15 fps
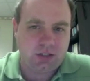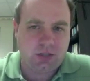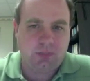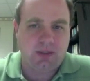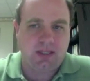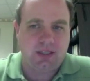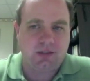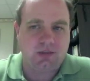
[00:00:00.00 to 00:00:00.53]
So
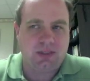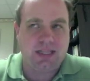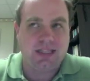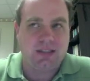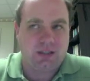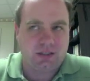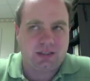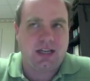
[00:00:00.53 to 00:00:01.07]
that does
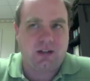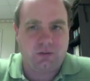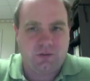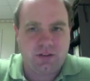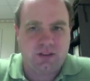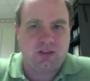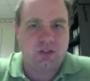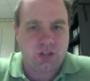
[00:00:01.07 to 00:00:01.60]
kind of fit the
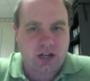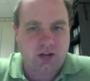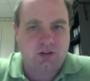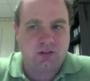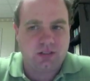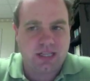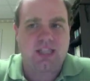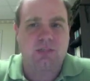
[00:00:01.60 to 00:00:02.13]
general
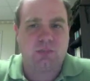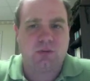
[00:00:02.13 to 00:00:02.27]
textbook